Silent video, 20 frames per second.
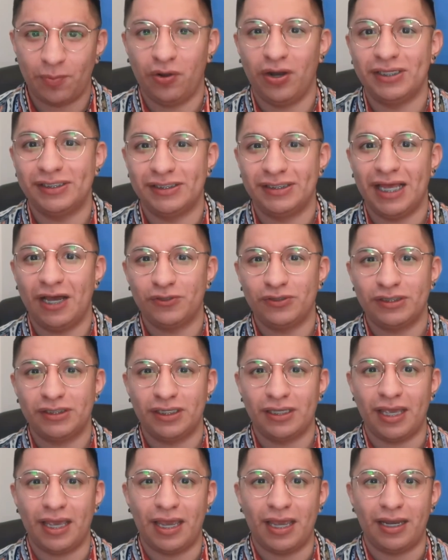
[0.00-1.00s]
Perez is
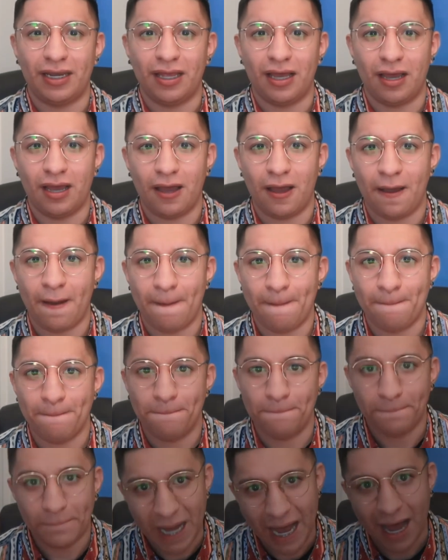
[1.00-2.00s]
out, and
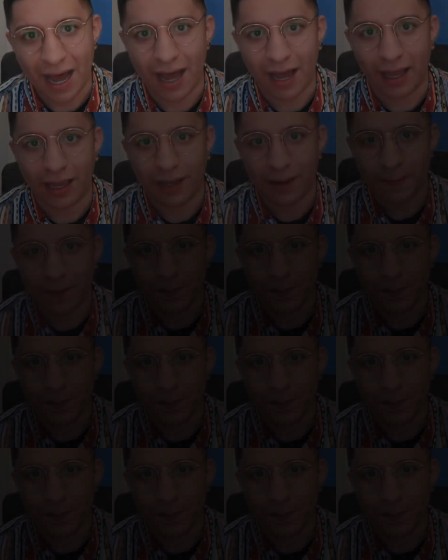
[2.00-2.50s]
bye.